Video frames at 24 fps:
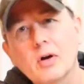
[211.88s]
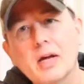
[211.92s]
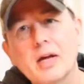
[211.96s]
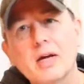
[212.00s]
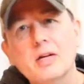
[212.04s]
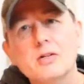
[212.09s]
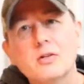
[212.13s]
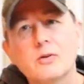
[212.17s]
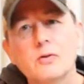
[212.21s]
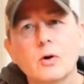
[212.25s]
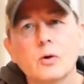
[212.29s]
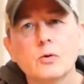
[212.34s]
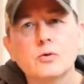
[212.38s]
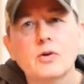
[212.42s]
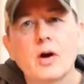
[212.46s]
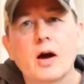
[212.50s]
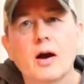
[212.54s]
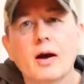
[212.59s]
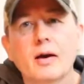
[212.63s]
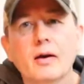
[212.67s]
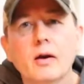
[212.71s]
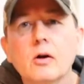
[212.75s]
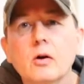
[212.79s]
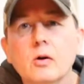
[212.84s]
get to those
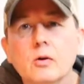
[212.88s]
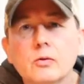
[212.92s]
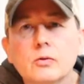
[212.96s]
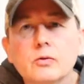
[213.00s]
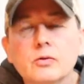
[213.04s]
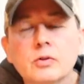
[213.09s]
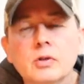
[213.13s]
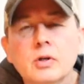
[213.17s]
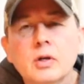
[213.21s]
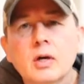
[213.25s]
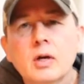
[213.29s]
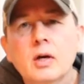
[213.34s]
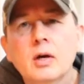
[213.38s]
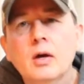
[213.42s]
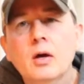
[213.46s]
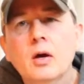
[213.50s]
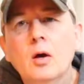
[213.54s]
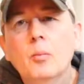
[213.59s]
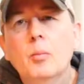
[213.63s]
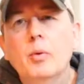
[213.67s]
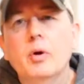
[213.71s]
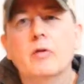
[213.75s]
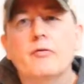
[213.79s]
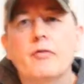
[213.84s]
high notes.
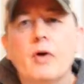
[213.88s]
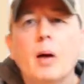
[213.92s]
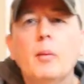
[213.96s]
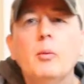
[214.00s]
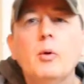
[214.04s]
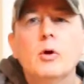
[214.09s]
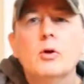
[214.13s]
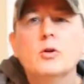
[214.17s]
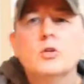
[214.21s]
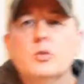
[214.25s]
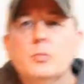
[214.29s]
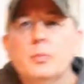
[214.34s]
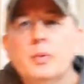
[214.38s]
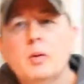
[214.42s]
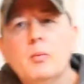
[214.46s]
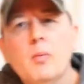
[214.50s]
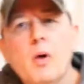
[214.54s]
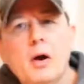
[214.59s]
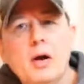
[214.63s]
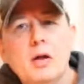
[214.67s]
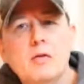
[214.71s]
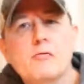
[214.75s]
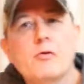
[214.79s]
But if I'm going to spend money